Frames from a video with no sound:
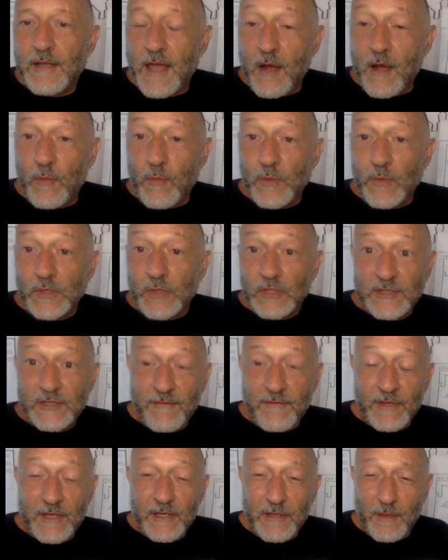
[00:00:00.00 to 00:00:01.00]
Now, we just
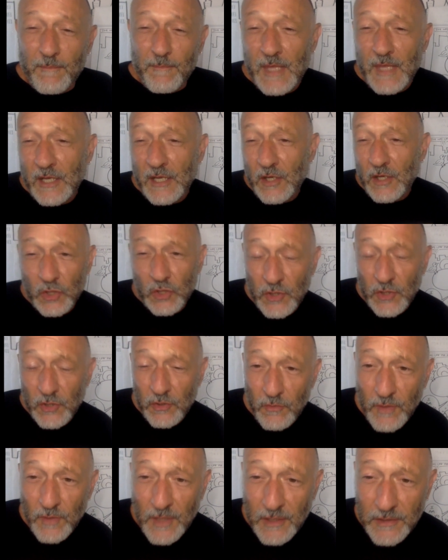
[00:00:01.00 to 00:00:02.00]
have a minute or
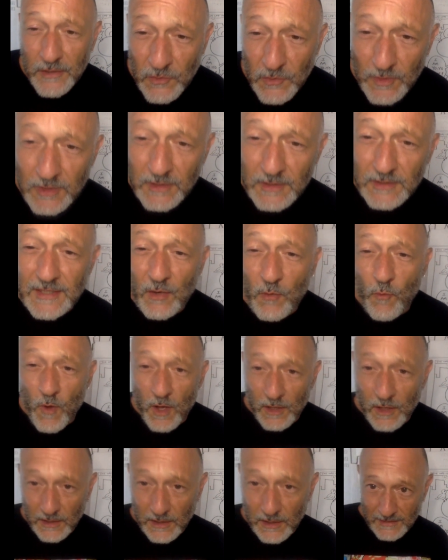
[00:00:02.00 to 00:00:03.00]
two, and I just wanted to say
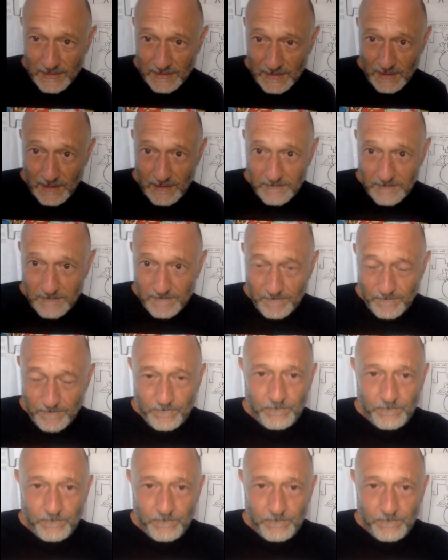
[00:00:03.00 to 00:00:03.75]
one last thing.